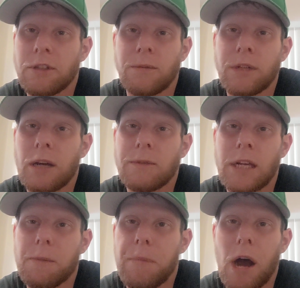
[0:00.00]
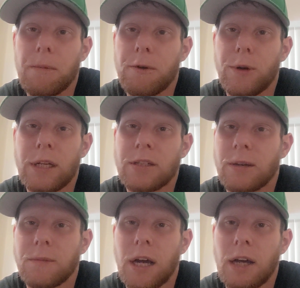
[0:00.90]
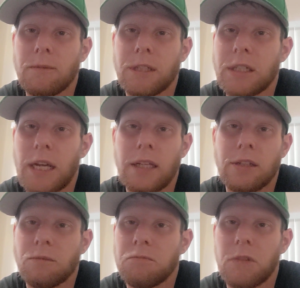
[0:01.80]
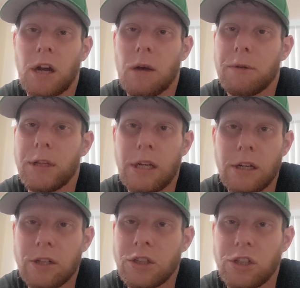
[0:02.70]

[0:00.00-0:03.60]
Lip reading: Sometimes they can pop quick. Sometimes it takes them a couple of years.